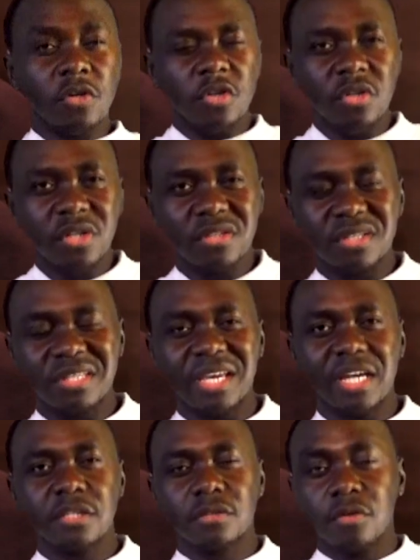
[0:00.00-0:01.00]
You need to
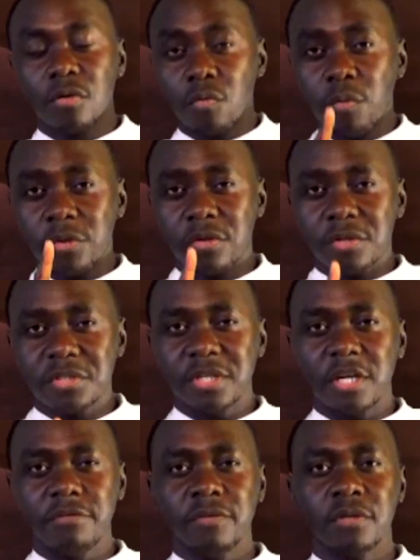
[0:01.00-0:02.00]
dance with your
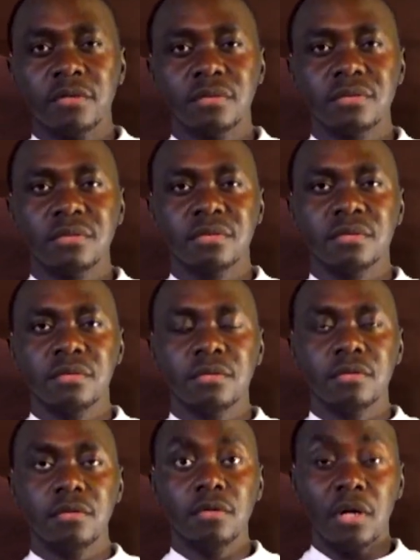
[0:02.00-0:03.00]
Savior.
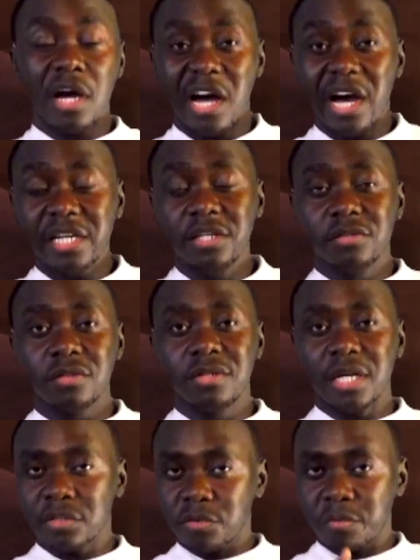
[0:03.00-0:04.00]
I need to
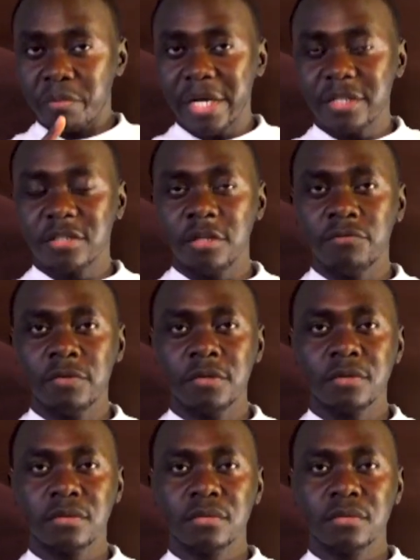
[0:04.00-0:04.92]
dance with my Savior.